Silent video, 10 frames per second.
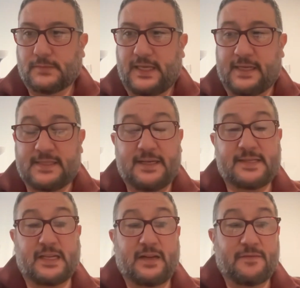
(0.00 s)

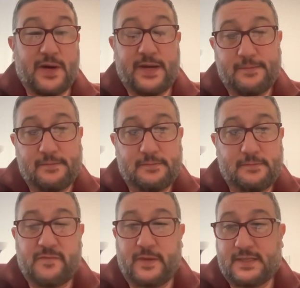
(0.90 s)
anti-slavery
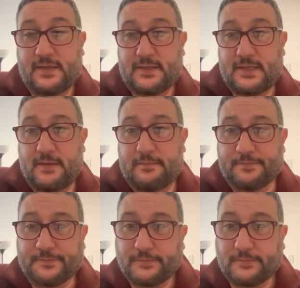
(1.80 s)
movements at this time.
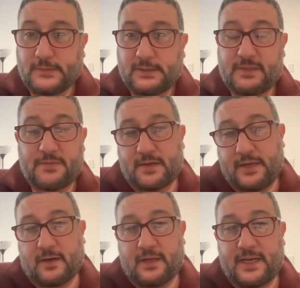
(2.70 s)
This
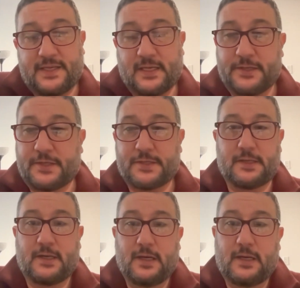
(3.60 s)
were early 1800s.
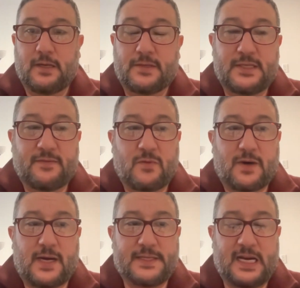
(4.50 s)
Civil
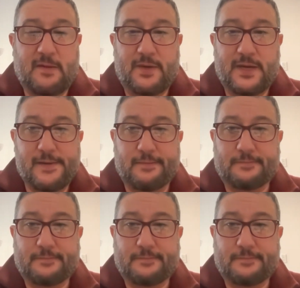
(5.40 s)
War hasn't happened yet.